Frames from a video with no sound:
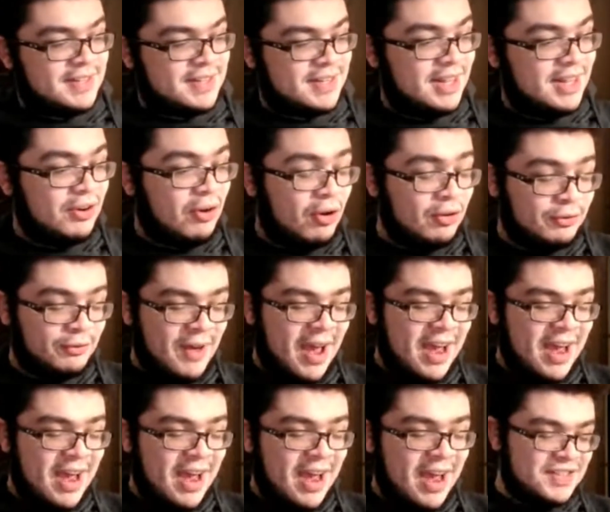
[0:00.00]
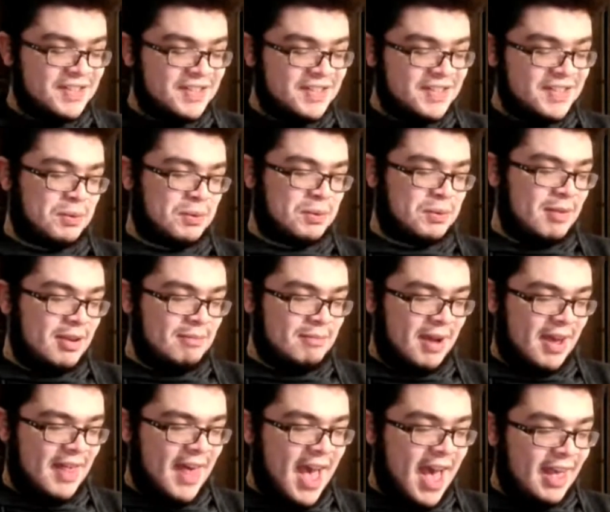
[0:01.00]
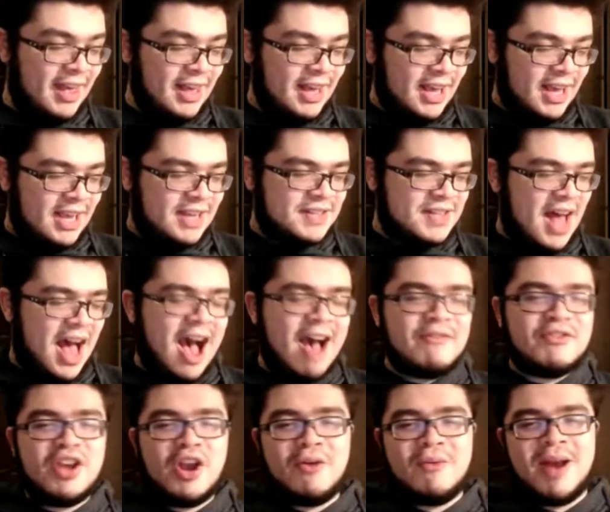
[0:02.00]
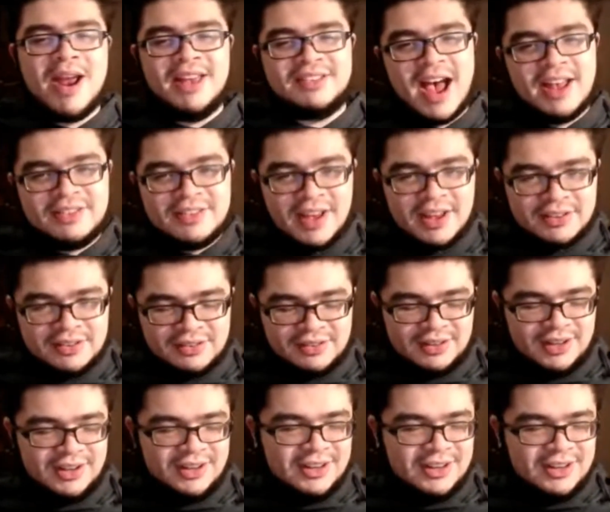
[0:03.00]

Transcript: In the old-fashioned sense, what I mean by that is the Javier Reyes eye test,